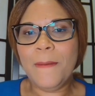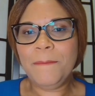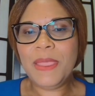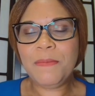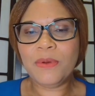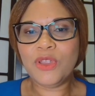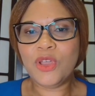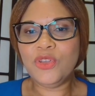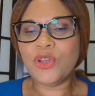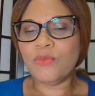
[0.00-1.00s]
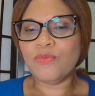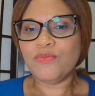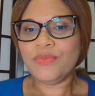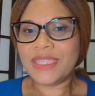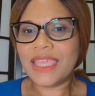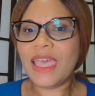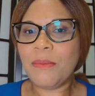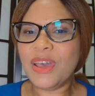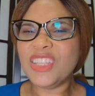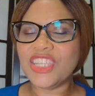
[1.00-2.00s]
people know you don't say that
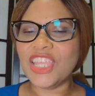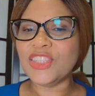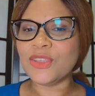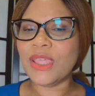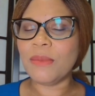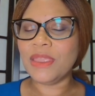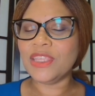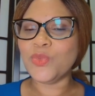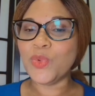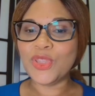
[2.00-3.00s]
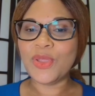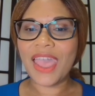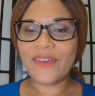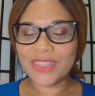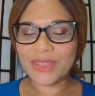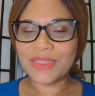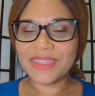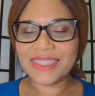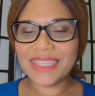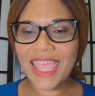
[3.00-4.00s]
much. And so that means when you have something
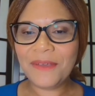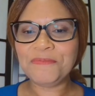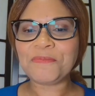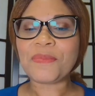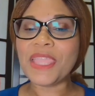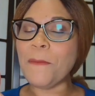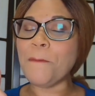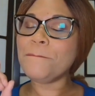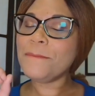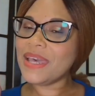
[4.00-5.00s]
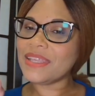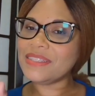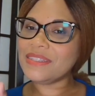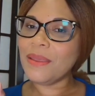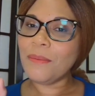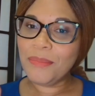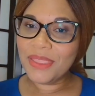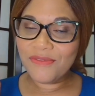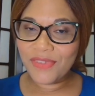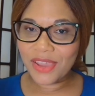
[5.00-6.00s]
to say, it must
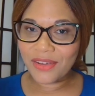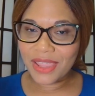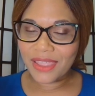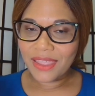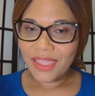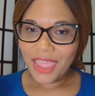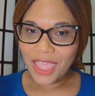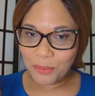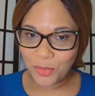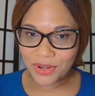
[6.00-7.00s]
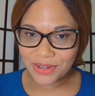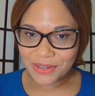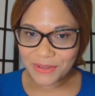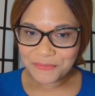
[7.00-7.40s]
be very important.